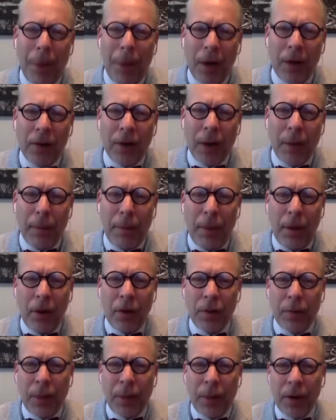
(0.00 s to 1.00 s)

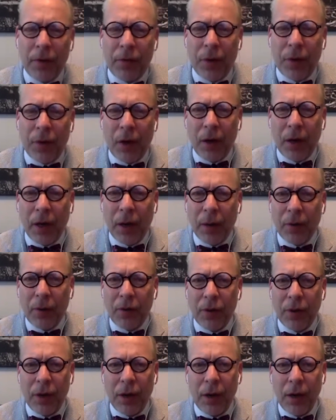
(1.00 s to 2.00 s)
bugged by your fraud
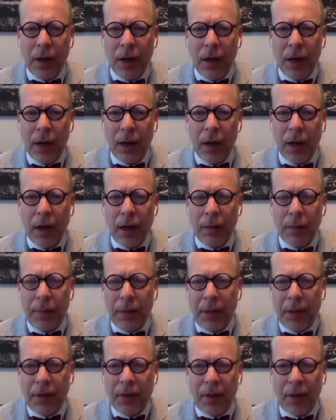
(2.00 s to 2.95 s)
language, and because